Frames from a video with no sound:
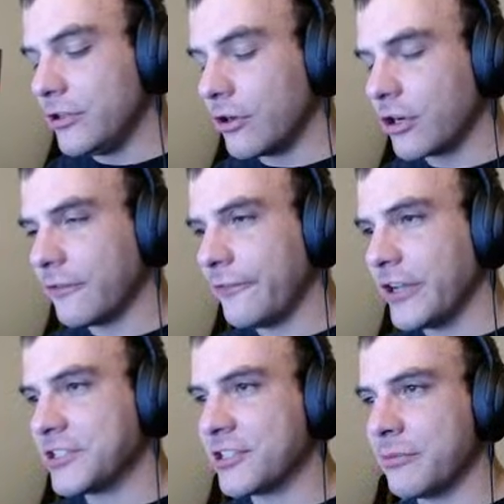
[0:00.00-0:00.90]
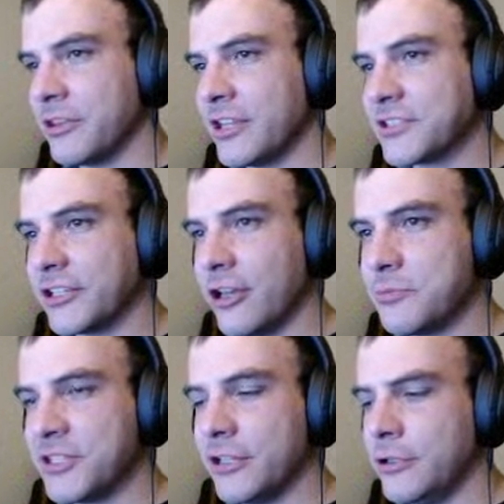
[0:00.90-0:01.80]
you're gonna find something that's gonna
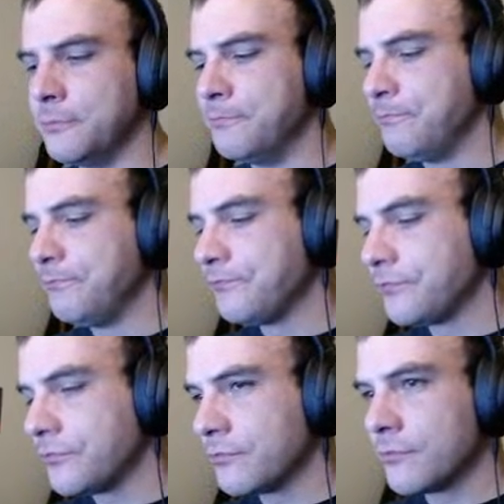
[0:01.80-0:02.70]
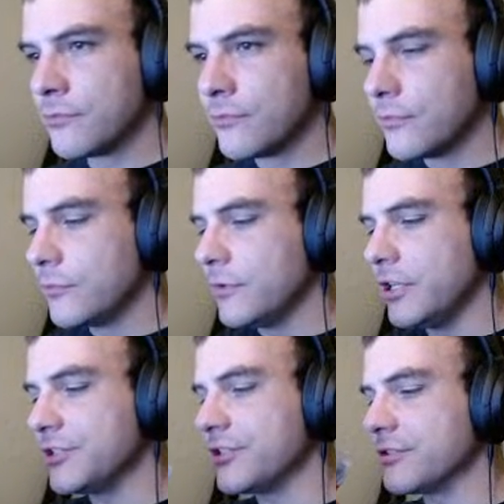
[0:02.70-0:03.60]
upset you.
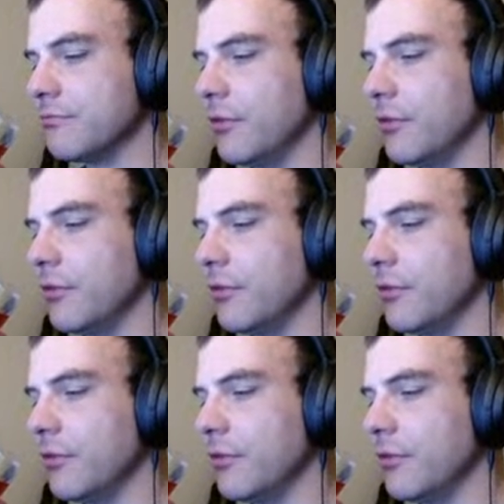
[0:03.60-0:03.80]
It's just